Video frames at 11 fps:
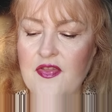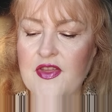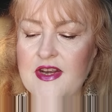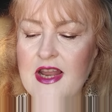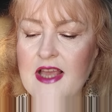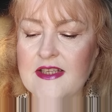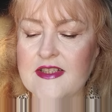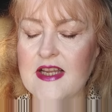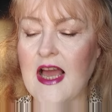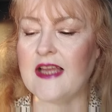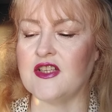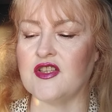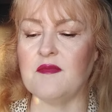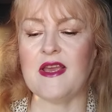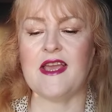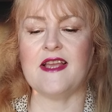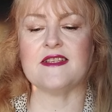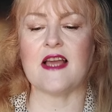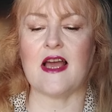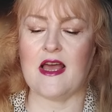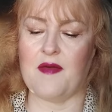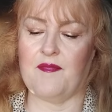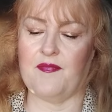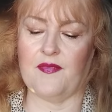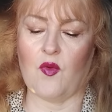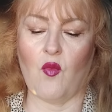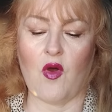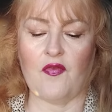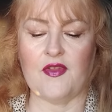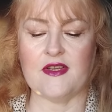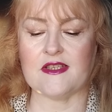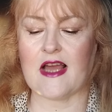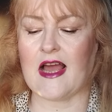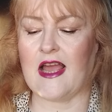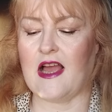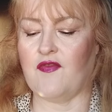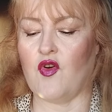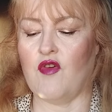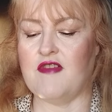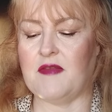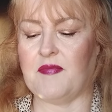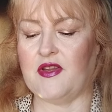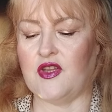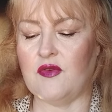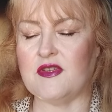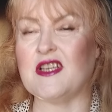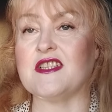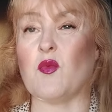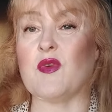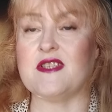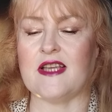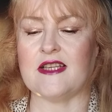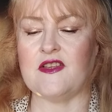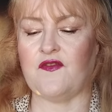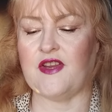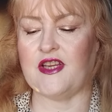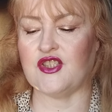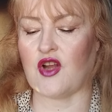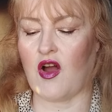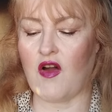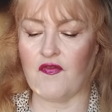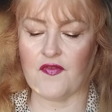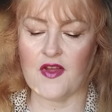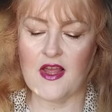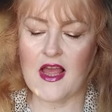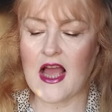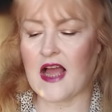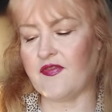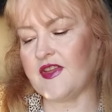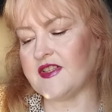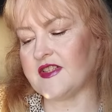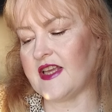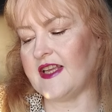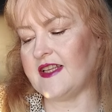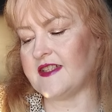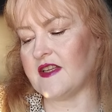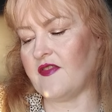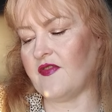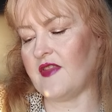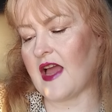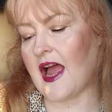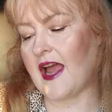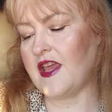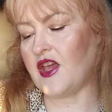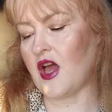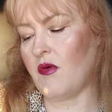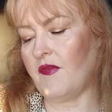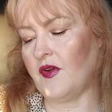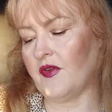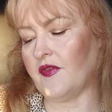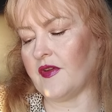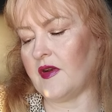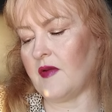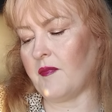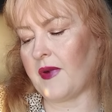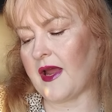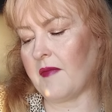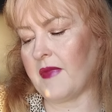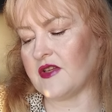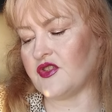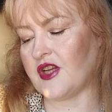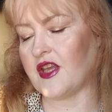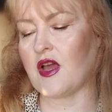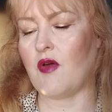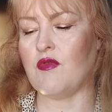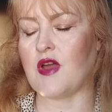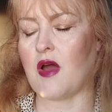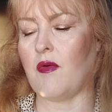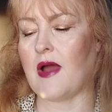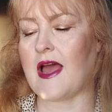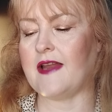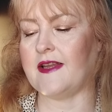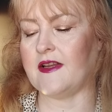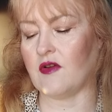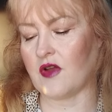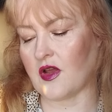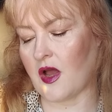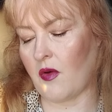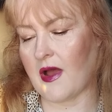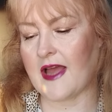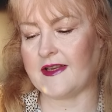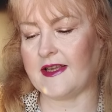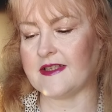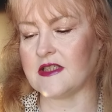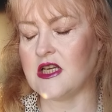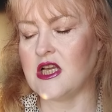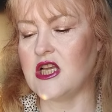The next item is one that I have already been using because I want to get it finished off, and this is Ico of London Black Magic Cocoa Edit or Cocoa Edit.